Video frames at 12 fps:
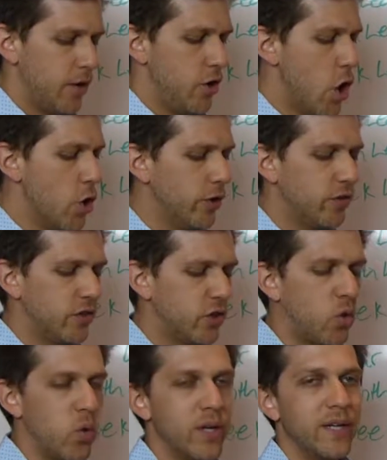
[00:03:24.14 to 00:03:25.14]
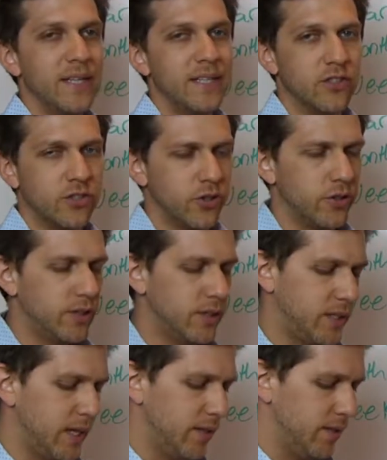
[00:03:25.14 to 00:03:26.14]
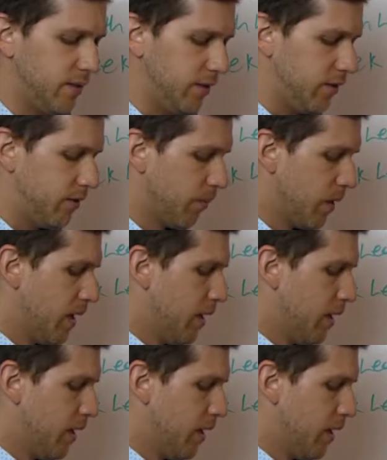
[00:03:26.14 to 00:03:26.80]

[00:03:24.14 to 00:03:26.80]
Notice to quit in certain tenancies.